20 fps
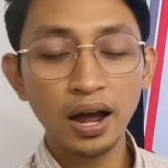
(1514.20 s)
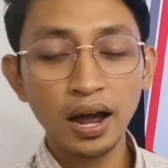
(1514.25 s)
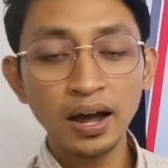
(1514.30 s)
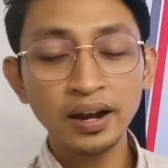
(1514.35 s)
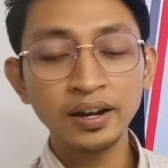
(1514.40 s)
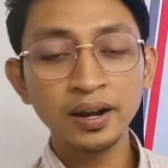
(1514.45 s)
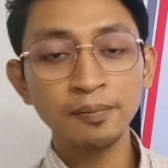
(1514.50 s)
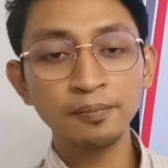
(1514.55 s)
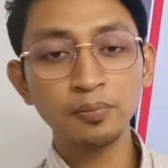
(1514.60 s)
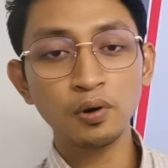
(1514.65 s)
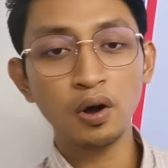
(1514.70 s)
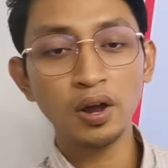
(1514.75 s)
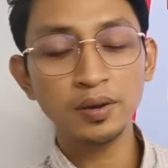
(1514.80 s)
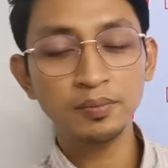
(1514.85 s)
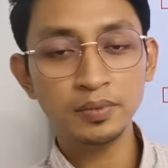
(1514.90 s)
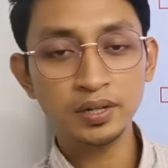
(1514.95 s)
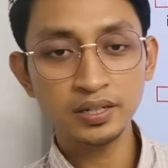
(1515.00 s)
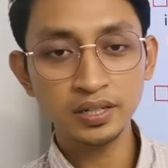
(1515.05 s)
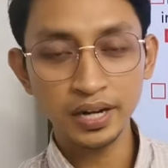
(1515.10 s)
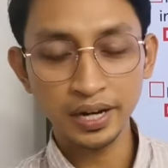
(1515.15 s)

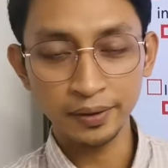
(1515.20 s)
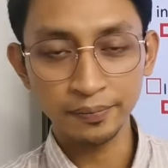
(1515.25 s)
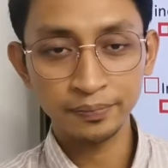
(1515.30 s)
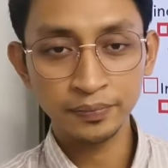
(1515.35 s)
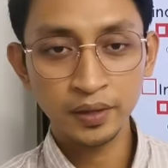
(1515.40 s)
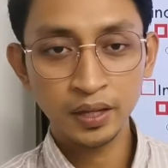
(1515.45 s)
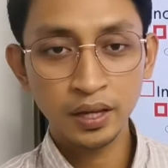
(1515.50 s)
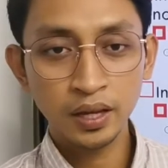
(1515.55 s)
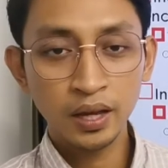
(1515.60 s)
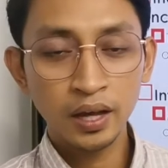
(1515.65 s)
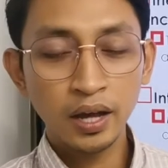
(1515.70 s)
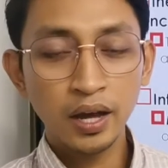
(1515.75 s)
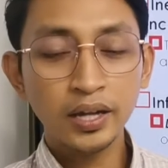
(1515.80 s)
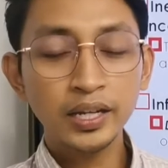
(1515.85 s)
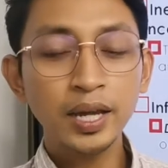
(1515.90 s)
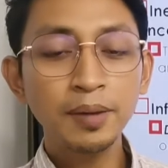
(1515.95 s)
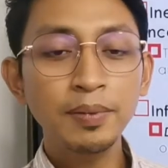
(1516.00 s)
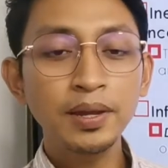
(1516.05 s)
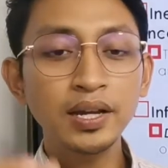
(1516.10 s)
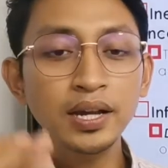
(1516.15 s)
unemployment rate.
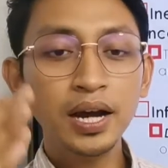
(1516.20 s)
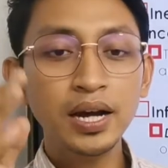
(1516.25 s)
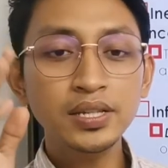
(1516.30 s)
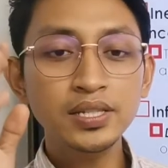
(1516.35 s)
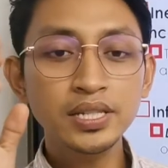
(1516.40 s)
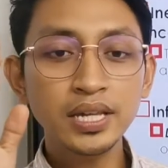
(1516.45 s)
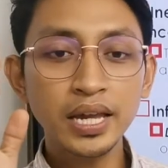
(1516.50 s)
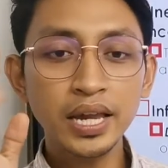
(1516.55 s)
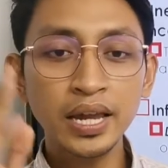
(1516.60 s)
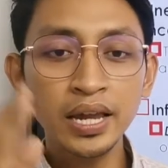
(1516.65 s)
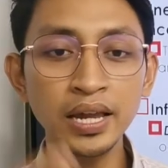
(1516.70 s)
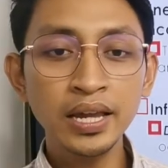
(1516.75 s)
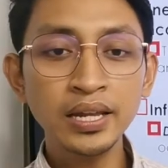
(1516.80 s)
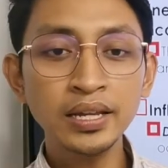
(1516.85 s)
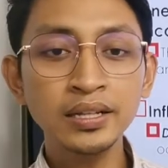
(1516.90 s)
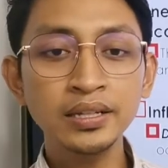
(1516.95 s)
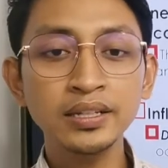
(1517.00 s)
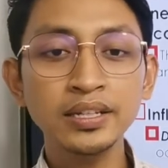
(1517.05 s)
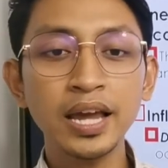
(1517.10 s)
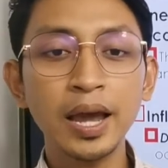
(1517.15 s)
Okay, because
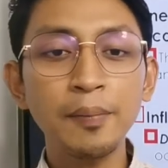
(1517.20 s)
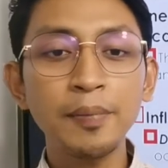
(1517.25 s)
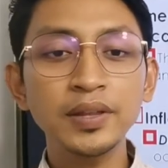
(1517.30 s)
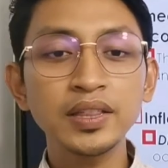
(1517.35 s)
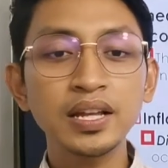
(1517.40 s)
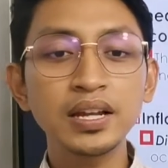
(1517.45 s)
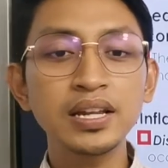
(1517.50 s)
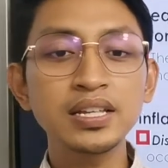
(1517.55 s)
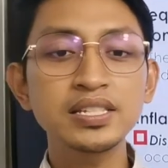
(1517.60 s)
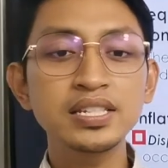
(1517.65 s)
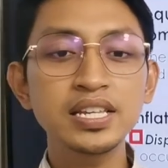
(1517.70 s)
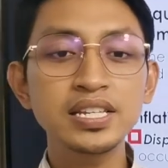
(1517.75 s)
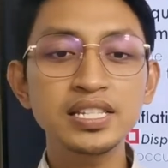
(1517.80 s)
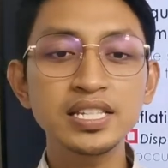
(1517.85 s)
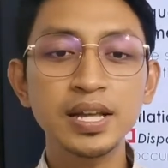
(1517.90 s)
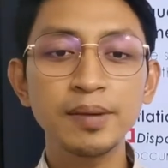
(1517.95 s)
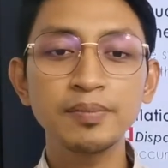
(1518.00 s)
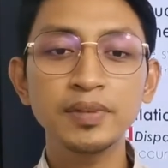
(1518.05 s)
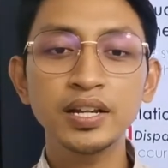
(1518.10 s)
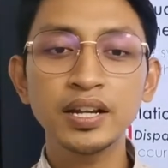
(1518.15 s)
in capitalist
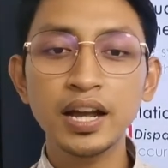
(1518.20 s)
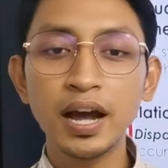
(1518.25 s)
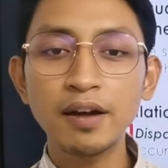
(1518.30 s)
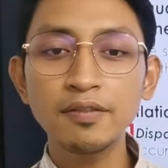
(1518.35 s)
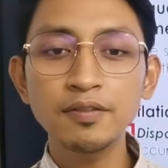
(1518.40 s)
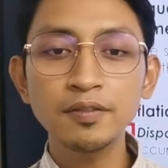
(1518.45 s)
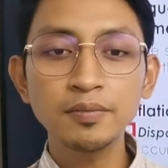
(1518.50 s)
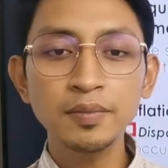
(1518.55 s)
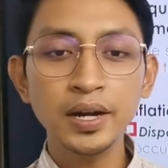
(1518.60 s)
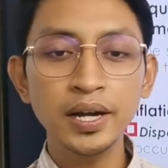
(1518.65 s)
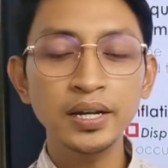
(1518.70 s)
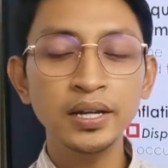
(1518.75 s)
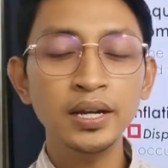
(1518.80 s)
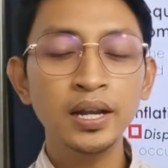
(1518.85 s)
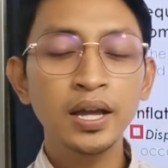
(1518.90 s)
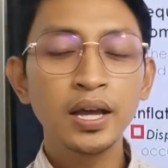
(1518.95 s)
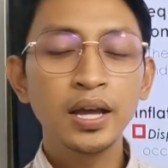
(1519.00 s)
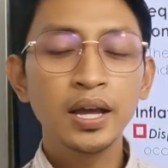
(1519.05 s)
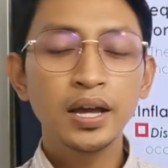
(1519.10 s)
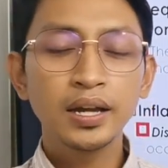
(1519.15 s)
system, the
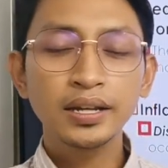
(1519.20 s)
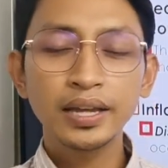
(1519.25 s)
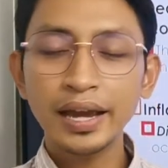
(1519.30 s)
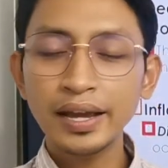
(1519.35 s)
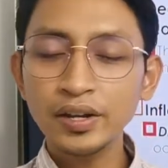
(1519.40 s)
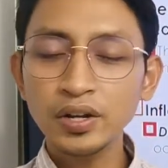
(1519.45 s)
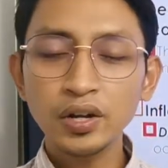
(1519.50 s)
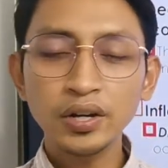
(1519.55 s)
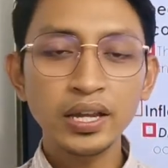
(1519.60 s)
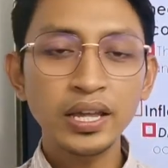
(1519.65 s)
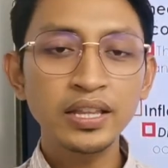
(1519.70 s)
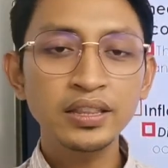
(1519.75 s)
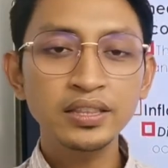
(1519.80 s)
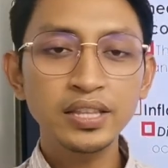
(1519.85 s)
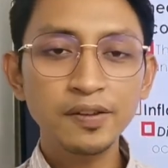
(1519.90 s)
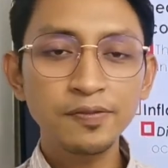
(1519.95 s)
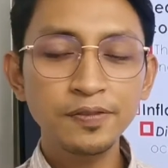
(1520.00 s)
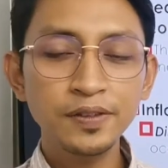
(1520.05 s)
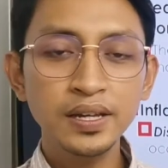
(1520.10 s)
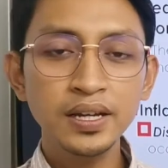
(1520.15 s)
government cannot
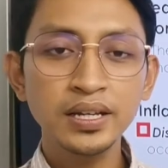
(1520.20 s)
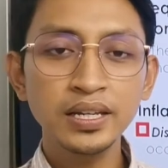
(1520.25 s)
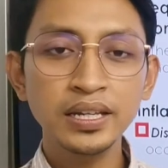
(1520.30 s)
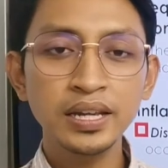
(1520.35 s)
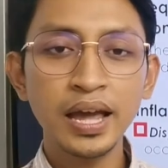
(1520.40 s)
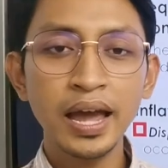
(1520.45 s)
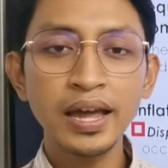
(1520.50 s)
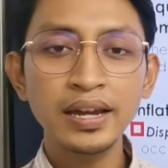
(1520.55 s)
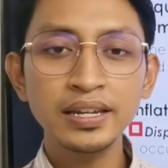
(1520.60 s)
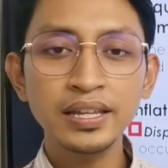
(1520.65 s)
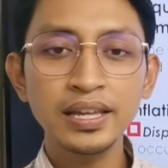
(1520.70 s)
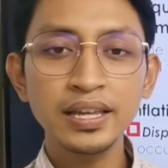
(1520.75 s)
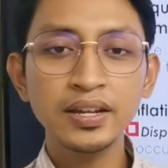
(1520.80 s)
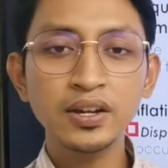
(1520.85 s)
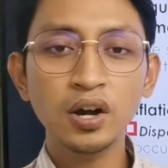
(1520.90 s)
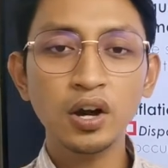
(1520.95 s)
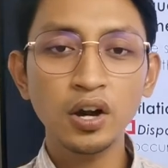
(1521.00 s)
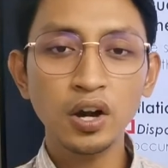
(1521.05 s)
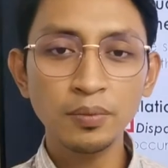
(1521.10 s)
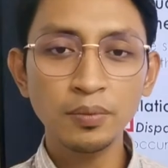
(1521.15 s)
interfere in any
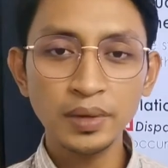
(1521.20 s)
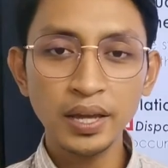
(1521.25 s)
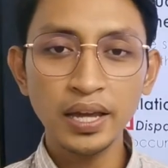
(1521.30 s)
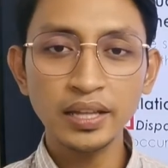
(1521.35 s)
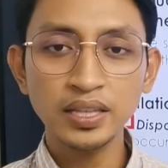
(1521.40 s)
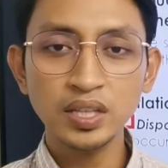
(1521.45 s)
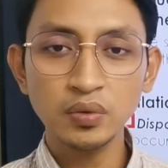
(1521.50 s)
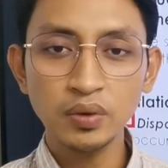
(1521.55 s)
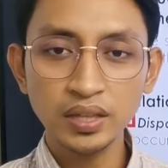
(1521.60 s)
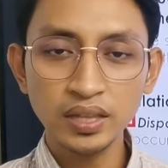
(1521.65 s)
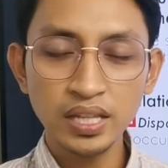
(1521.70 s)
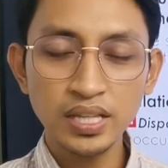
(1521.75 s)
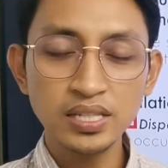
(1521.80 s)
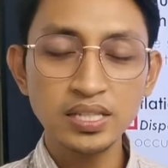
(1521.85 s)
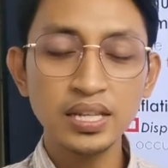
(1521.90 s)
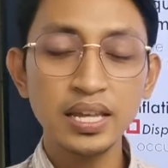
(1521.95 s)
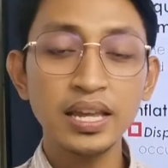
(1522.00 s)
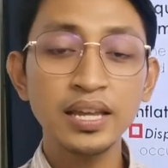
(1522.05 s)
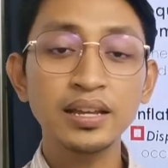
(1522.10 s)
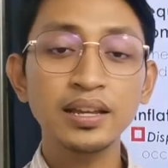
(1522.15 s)
economy
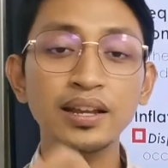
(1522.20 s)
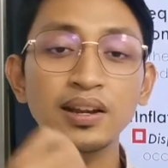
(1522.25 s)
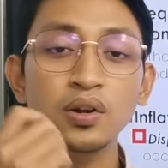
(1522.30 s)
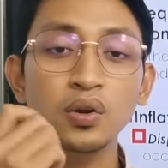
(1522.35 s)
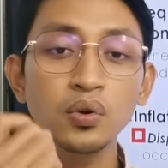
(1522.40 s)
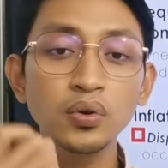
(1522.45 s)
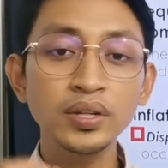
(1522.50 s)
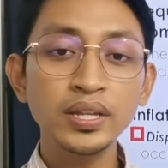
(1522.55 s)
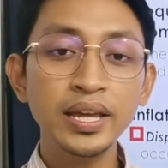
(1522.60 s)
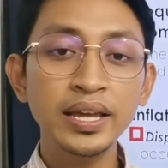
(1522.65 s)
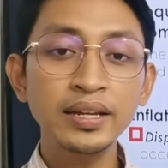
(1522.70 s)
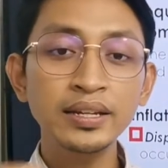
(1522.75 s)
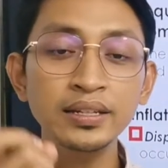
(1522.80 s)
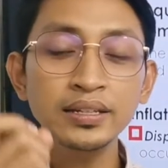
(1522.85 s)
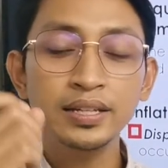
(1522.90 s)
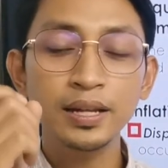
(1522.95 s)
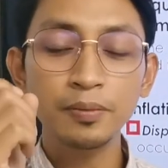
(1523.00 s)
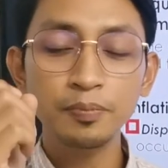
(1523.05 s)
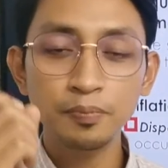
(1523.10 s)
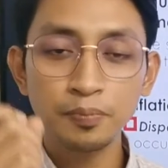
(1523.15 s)
activities,
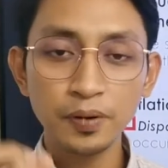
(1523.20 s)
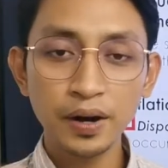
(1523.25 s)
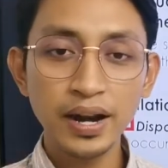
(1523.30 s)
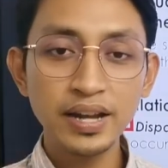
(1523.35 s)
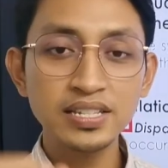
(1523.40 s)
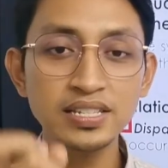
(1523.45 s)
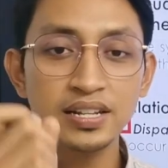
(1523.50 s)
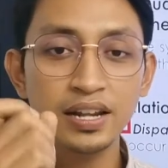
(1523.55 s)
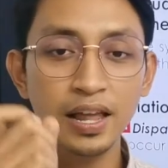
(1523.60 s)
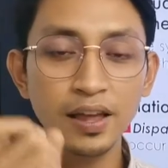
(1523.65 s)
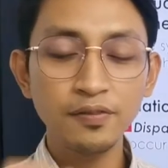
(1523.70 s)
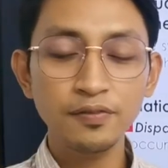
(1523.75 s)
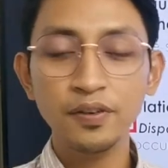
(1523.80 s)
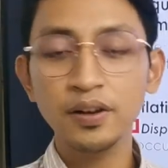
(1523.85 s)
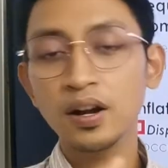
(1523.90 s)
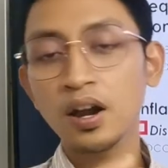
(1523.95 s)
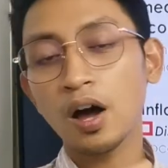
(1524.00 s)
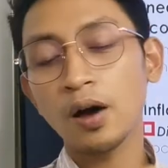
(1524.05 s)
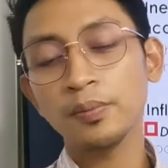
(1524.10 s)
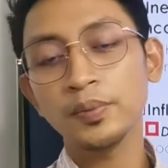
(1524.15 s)
including the price
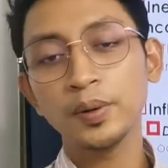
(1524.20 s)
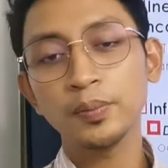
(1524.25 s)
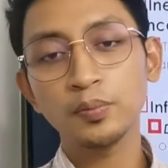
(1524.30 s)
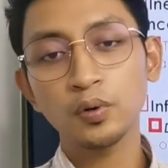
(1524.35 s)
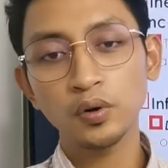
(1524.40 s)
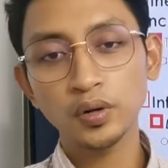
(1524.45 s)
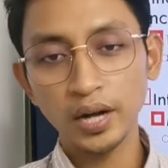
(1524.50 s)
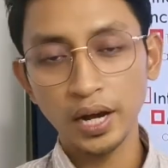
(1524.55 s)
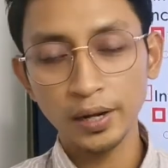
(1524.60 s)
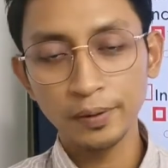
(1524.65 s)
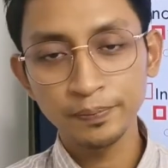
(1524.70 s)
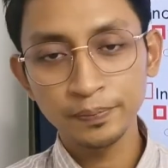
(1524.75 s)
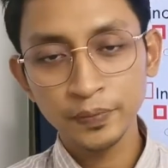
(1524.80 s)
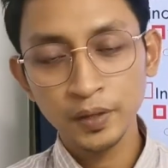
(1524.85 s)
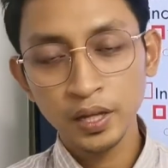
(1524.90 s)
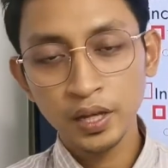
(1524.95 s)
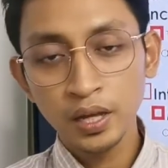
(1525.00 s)
level of the product.